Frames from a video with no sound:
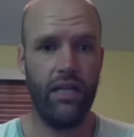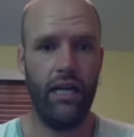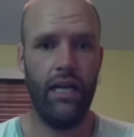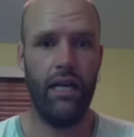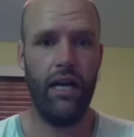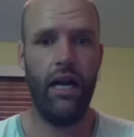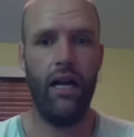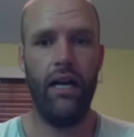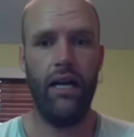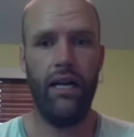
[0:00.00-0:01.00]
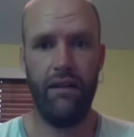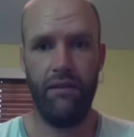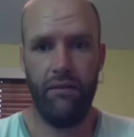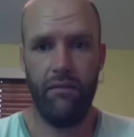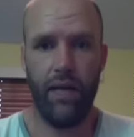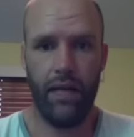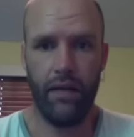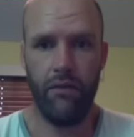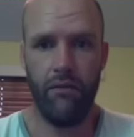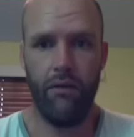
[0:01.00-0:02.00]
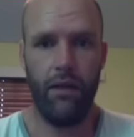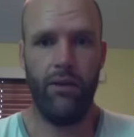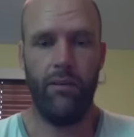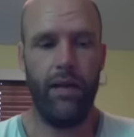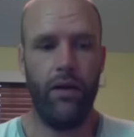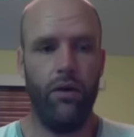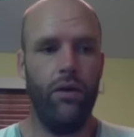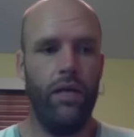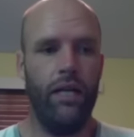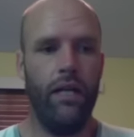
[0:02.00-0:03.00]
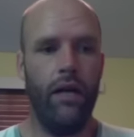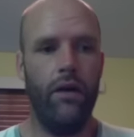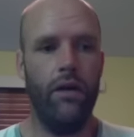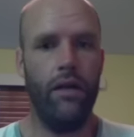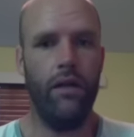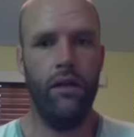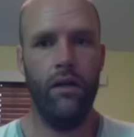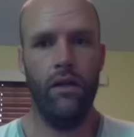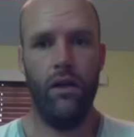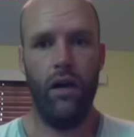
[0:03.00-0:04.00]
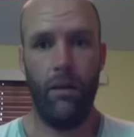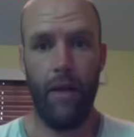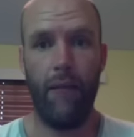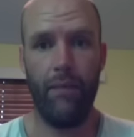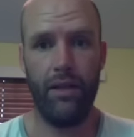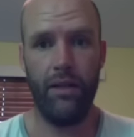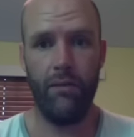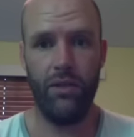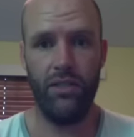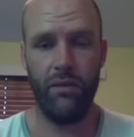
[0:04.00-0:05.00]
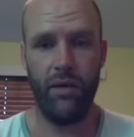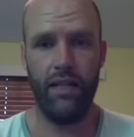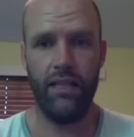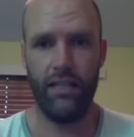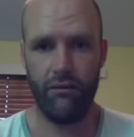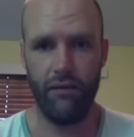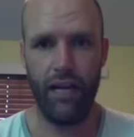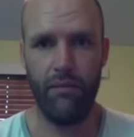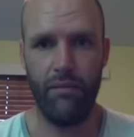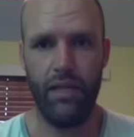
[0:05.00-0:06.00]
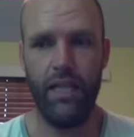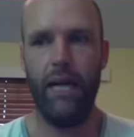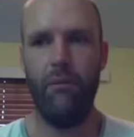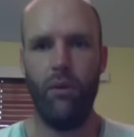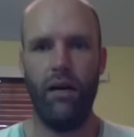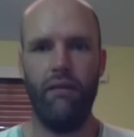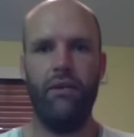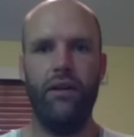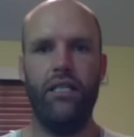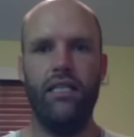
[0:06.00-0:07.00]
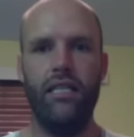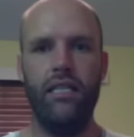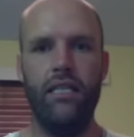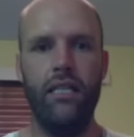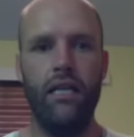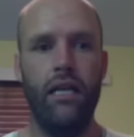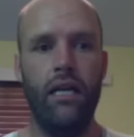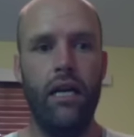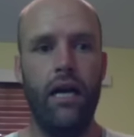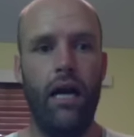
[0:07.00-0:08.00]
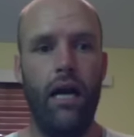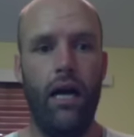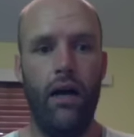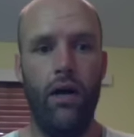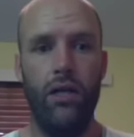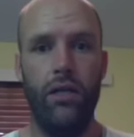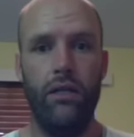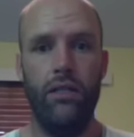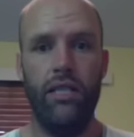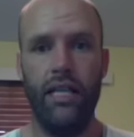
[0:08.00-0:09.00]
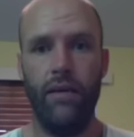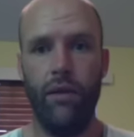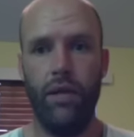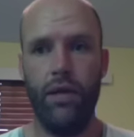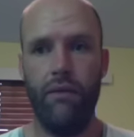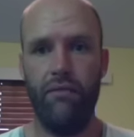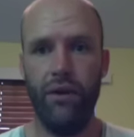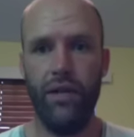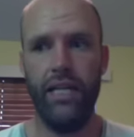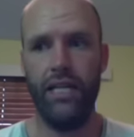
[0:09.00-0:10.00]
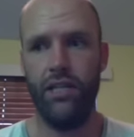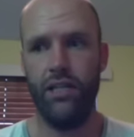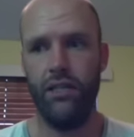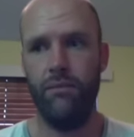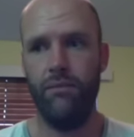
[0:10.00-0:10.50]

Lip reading: And if you've been following me at all, then you know that I'm happy that I'm losing weight. That's great. But the number one focus is on dealing with a food addiction.